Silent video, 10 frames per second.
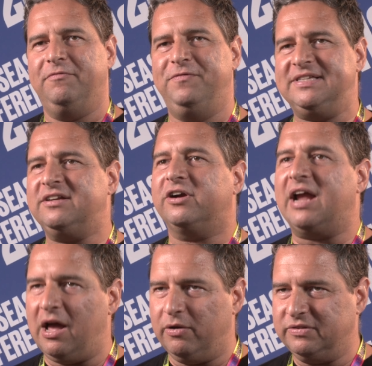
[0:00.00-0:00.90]
visitor
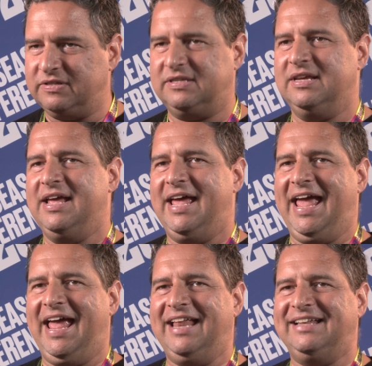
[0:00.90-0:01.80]
counts
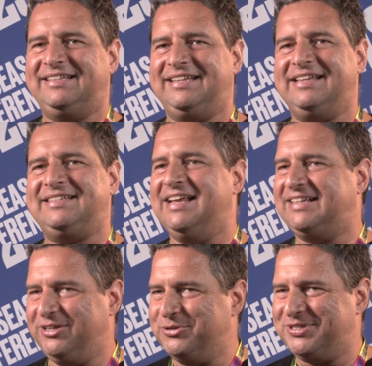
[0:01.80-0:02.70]
and
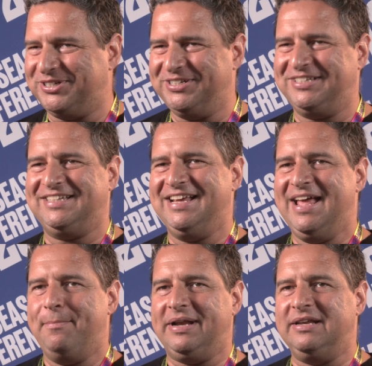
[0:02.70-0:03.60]
testnet users,
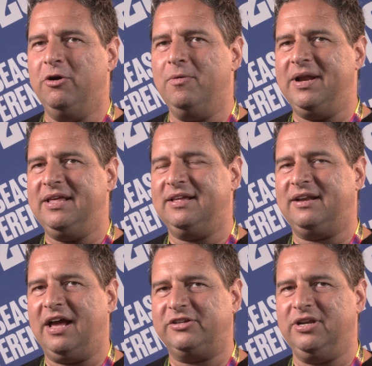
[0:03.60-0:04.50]
but nobody that
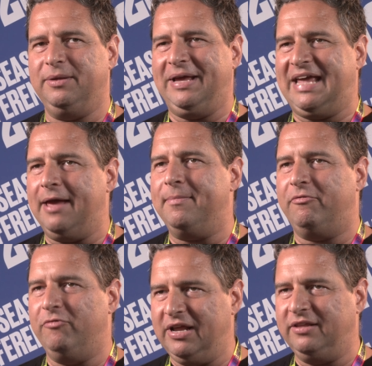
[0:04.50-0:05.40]
actually became a
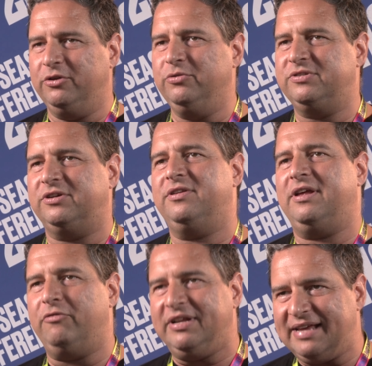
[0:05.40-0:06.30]
real user
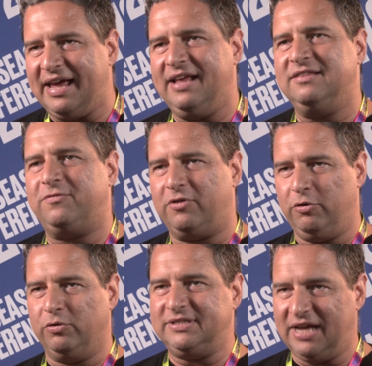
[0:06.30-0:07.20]
that retains for a
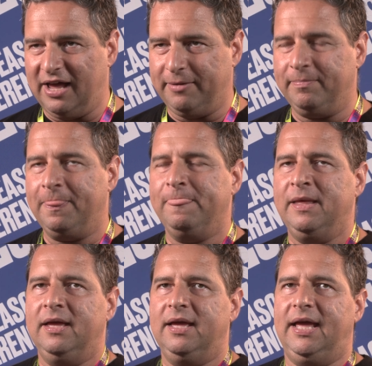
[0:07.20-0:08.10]
long time.
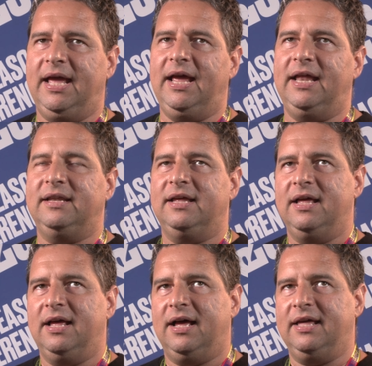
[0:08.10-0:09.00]
And
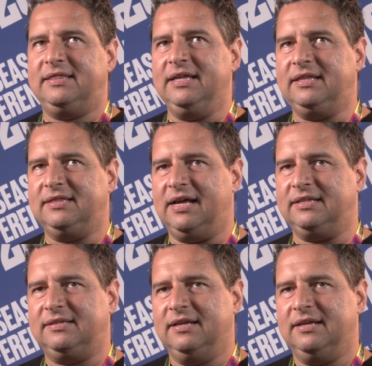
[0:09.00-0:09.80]
I think that